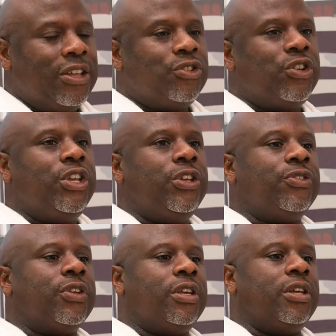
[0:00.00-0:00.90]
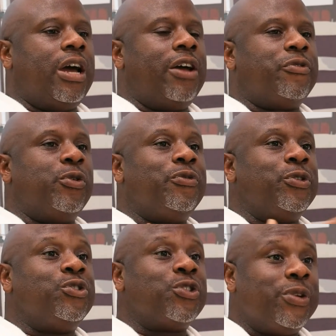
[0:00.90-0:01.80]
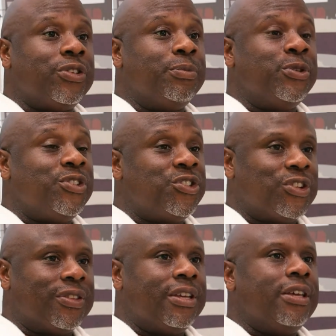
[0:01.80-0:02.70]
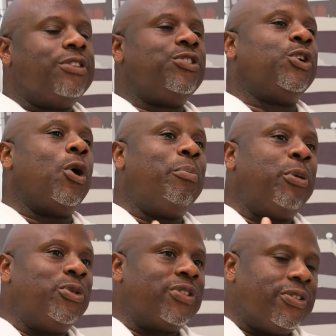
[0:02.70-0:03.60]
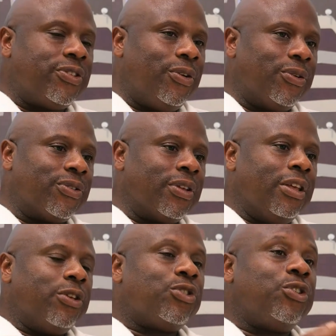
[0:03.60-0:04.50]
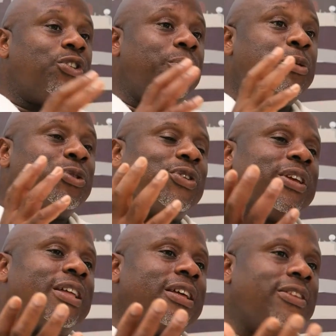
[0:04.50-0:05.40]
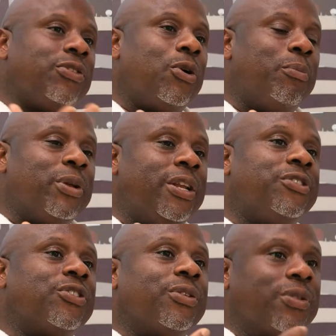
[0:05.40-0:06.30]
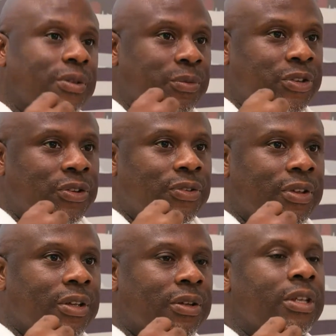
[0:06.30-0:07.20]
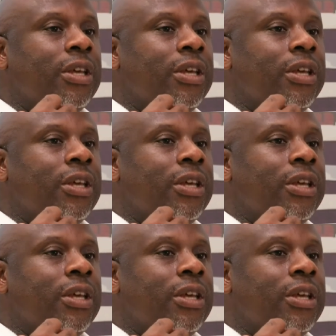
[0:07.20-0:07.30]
She's an Afrofuturist musician. She composes songs. So she put together this compilation, which is a